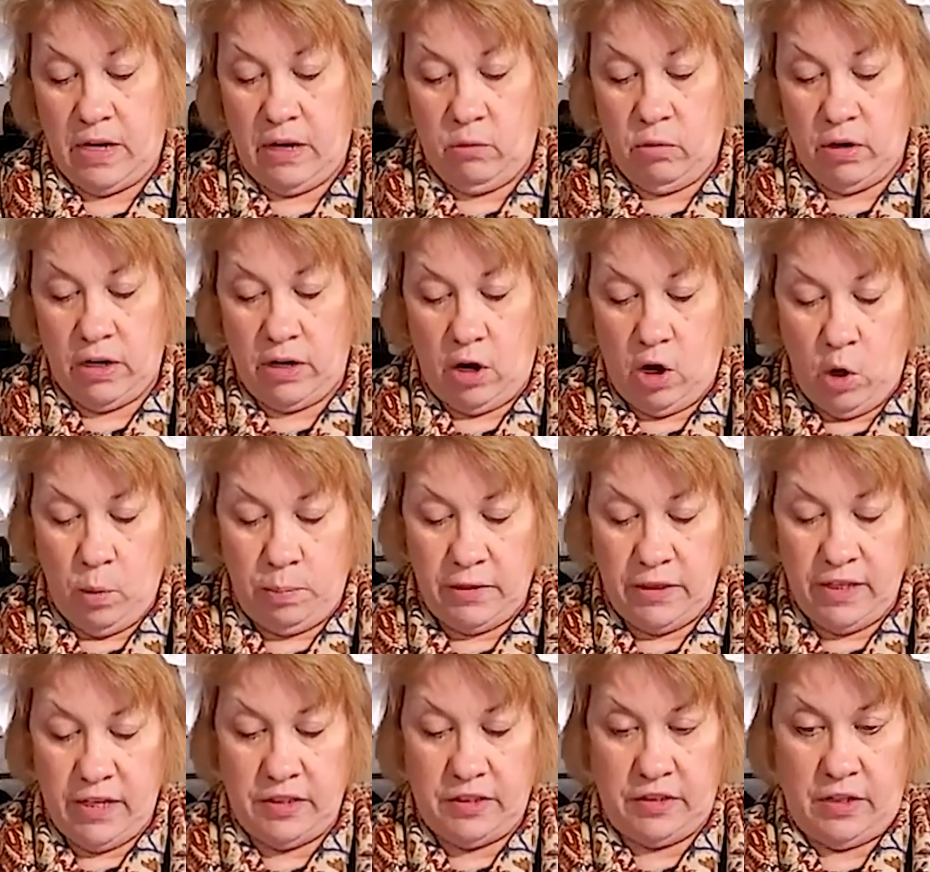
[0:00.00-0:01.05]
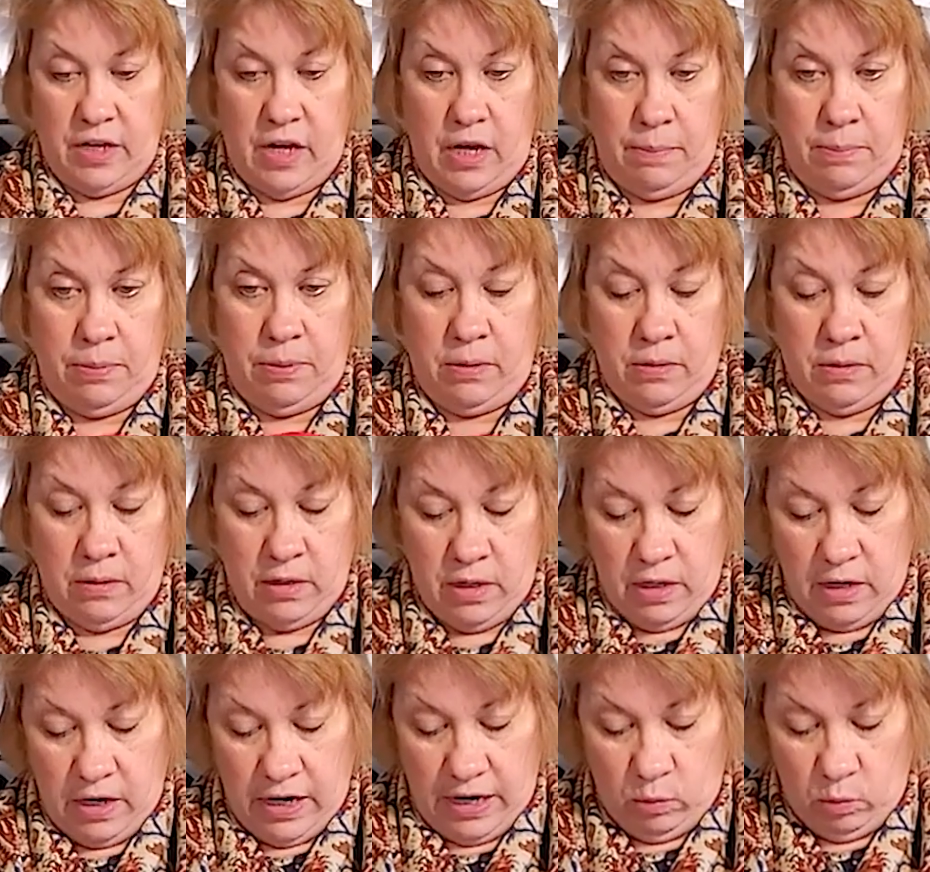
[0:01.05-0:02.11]
and we're going to open this up,
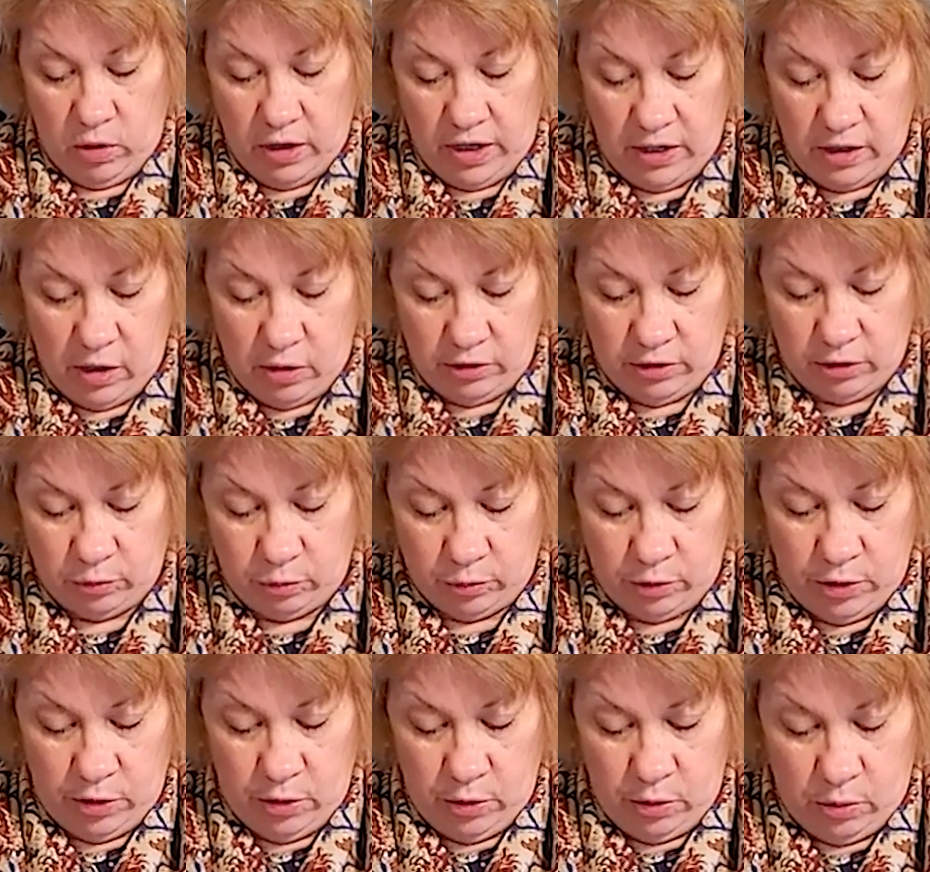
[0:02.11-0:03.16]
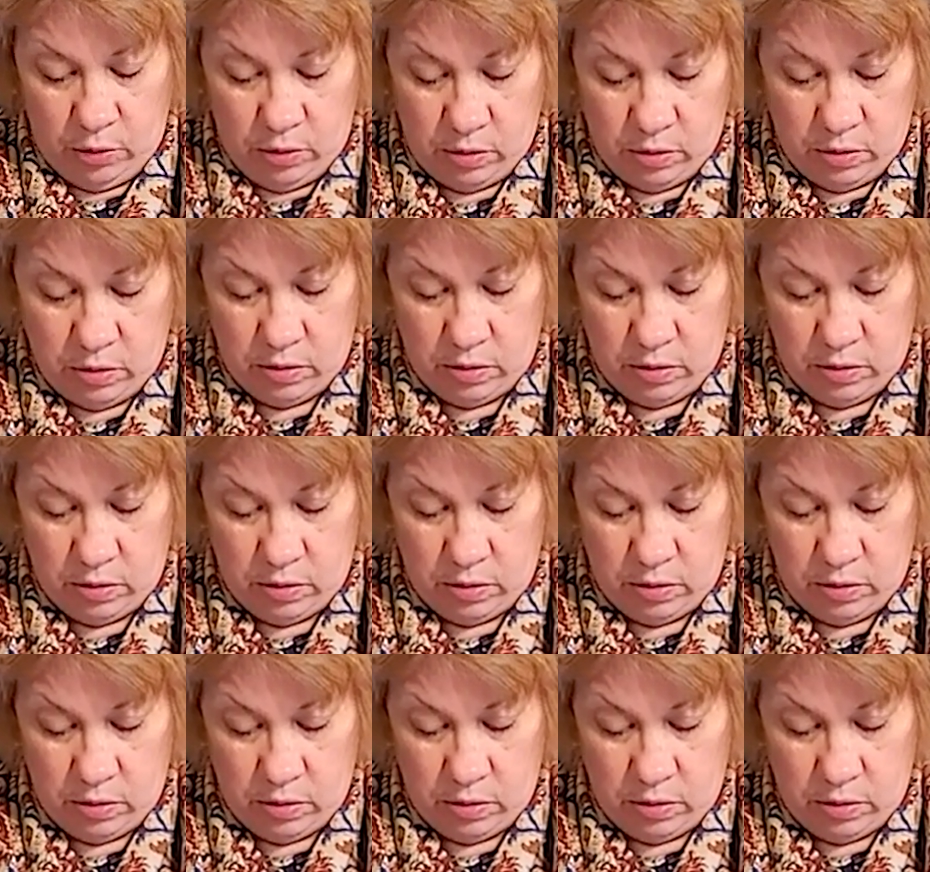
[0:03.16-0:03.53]
and we're going to go through,